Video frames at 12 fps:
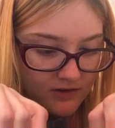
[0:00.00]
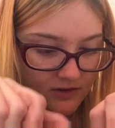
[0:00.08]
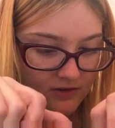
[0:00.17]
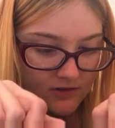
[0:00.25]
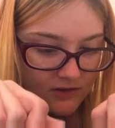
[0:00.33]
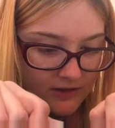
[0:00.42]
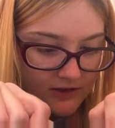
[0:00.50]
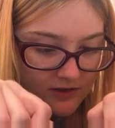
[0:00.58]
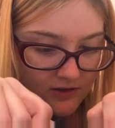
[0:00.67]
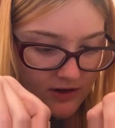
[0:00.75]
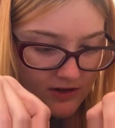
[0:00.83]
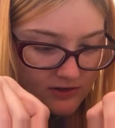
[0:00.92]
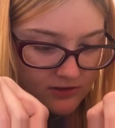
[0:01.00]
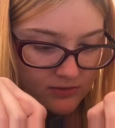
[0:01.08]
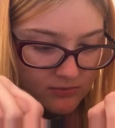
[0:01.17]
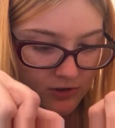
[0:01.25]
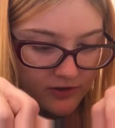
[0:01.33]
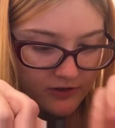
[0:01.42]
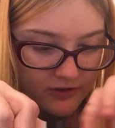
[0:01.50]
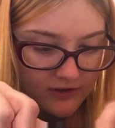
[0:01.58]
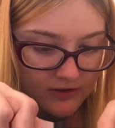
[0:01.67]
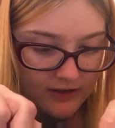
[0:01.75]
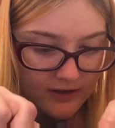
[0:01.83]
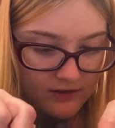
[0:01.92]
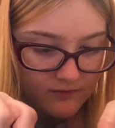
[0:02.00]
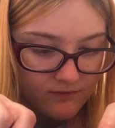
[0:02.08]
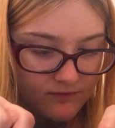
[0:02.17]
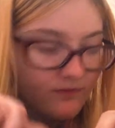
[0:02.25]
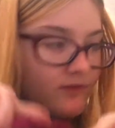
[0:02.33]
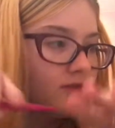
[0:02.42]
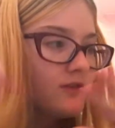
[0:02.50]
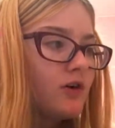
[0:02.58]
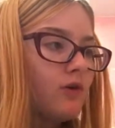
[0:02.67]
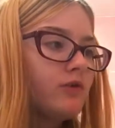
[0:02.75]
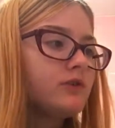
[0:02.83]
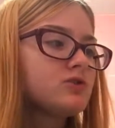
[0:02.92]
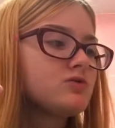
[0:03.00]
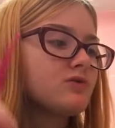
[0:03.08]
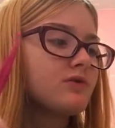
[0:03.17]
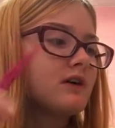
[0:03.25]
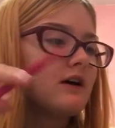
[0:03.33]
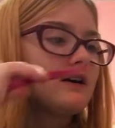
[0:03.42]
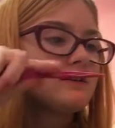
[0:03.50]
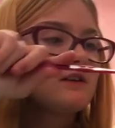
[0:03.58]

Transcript: You know, like, you guys are smarter than that. Know the truth, guys.